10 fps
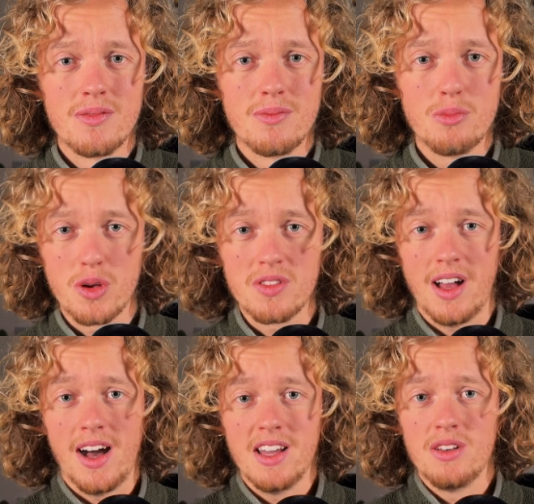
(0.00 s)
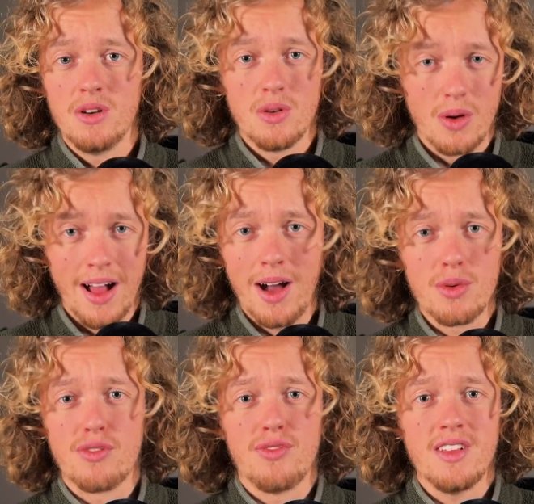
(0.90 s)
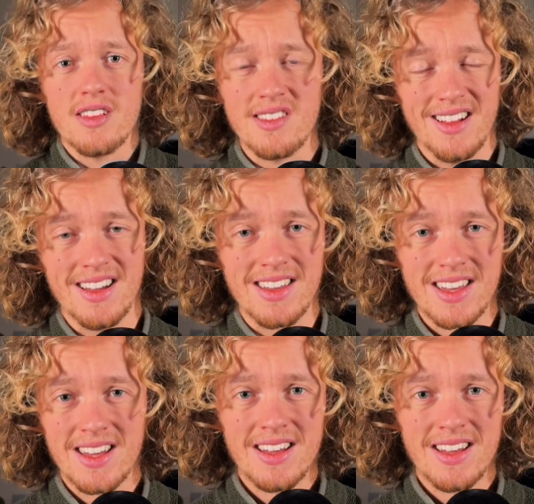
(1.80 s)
Because I know how it feels like